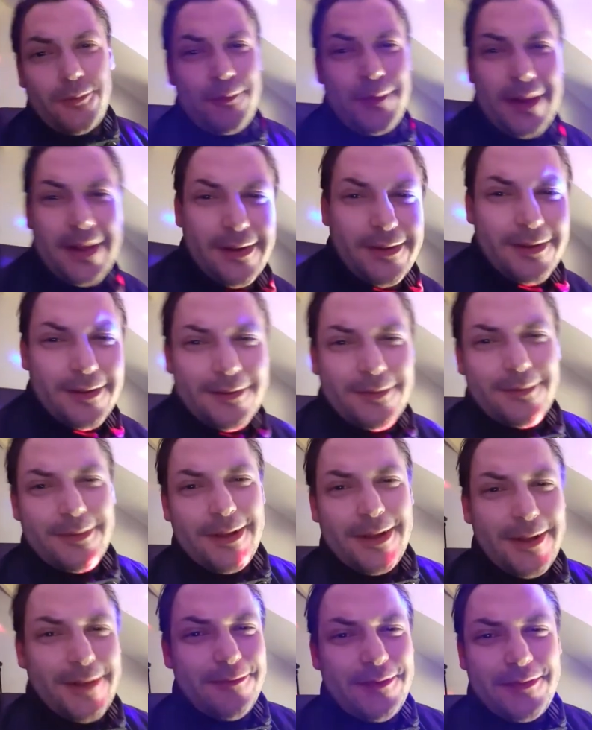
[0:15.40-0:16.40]
like
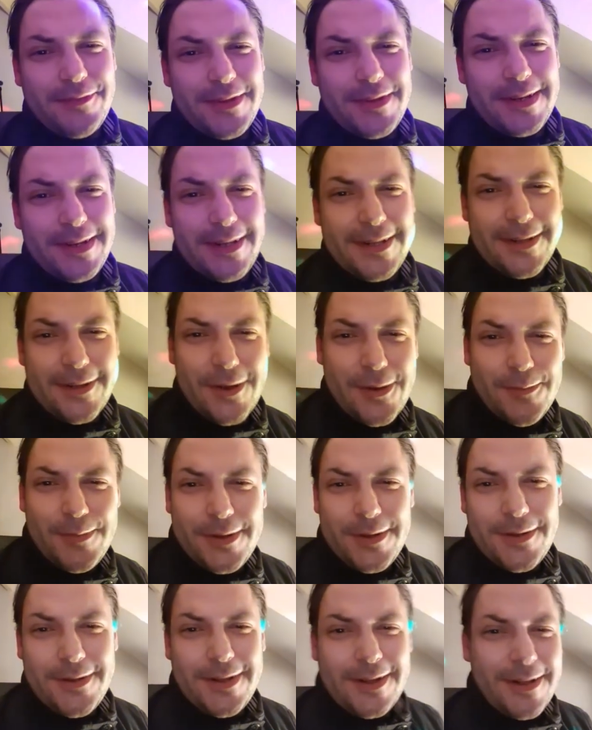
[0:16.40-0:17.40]
15 years ago, but you
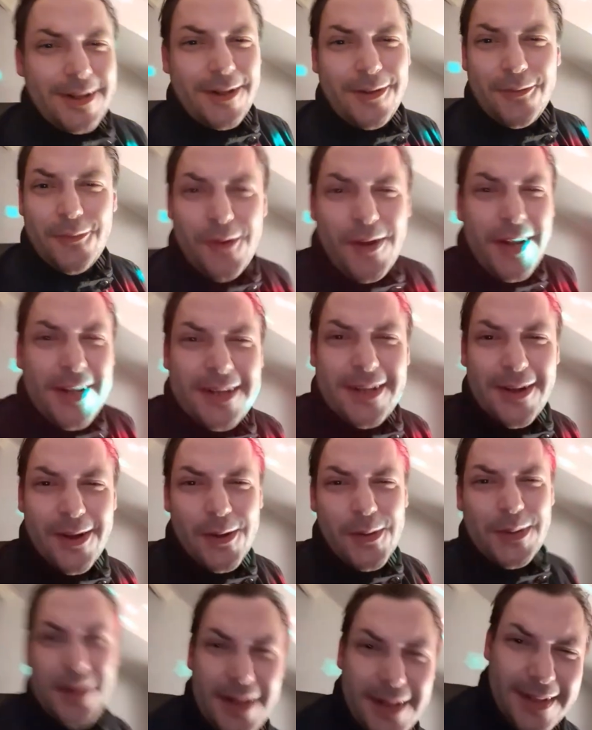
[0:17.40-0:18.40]
know, that's all right, you know,
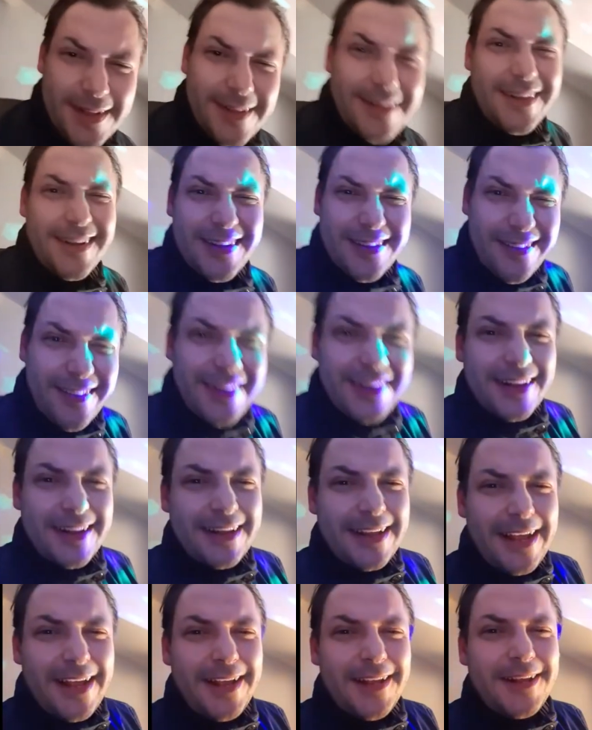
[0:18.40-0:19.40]
it's nice,
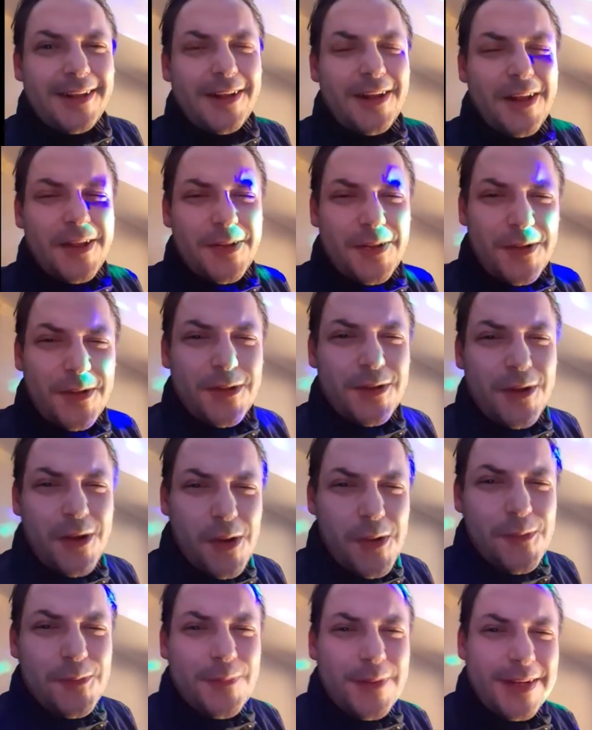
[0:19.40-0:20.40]
yeah, it's like, it's good to know
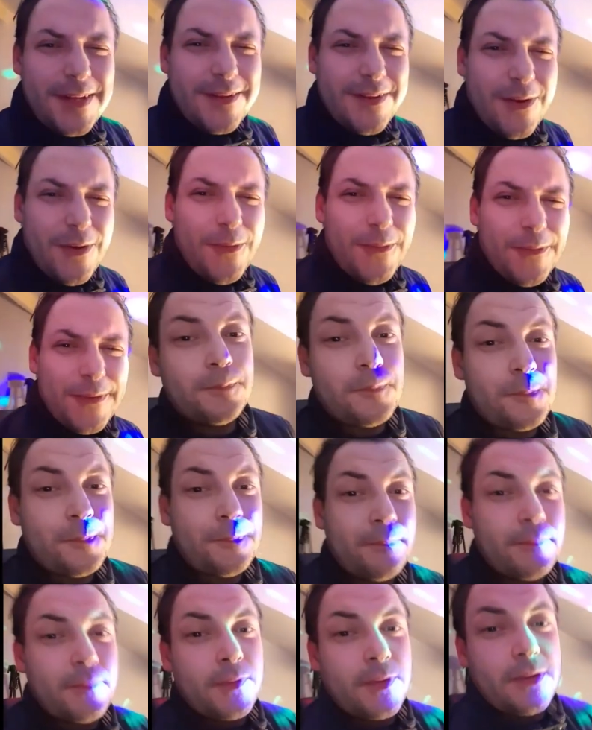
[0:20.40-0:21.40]
what you've got, you know.
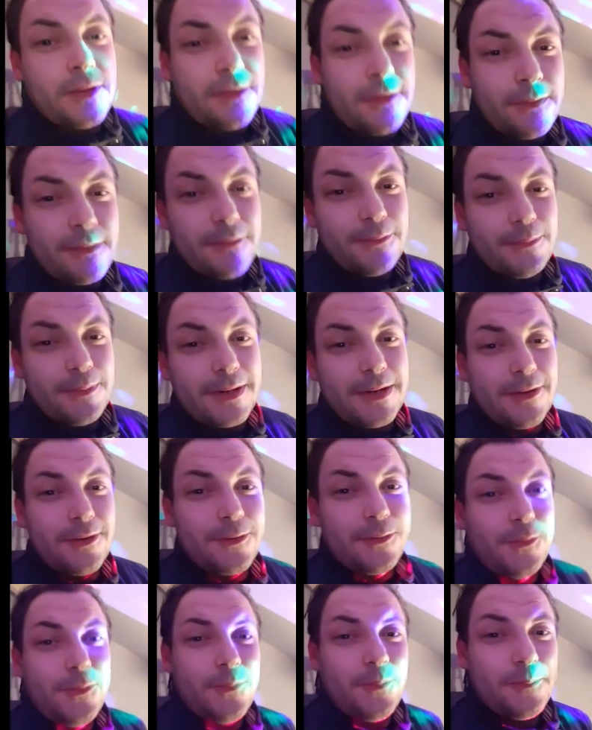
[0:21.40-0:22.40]
So as we
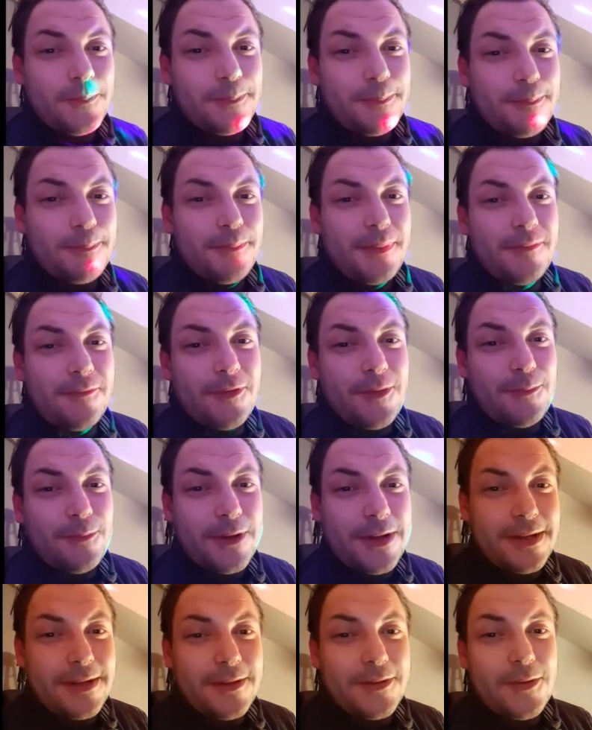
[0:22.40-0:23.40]
know, me and
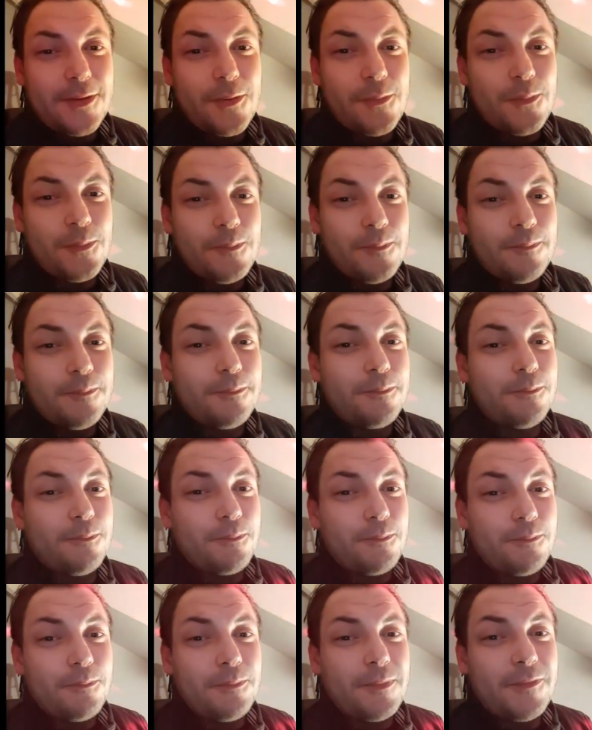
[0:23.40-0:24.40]
Vibrations go,
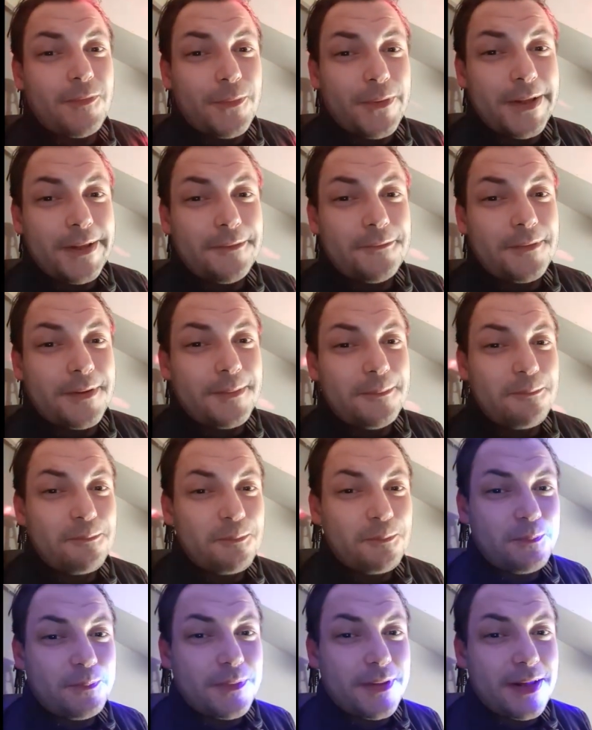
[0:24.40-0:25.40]
we've got history,
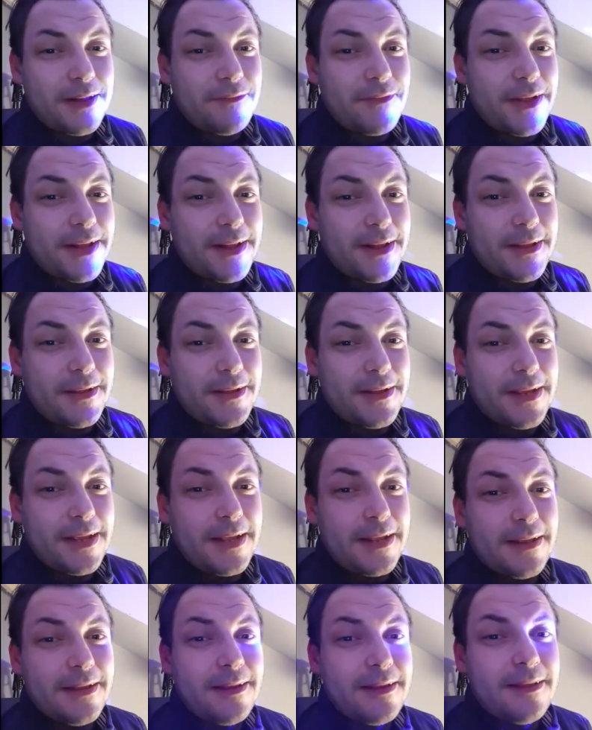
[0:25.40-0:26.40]
let's face it, yeah,
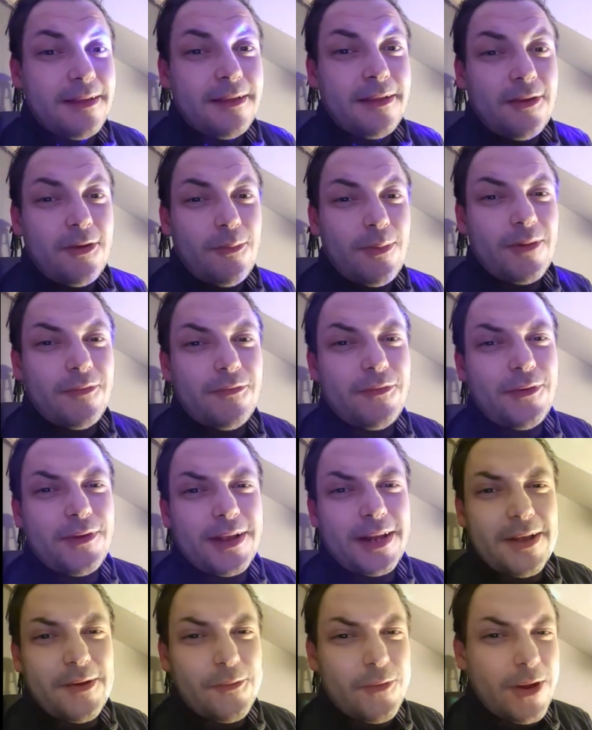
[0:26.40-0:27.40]
we're fucking
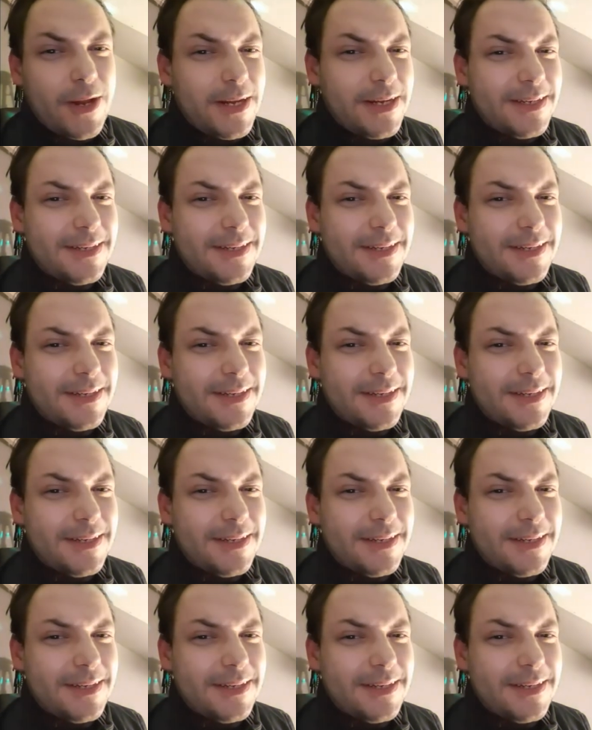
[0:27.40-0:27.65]
all right.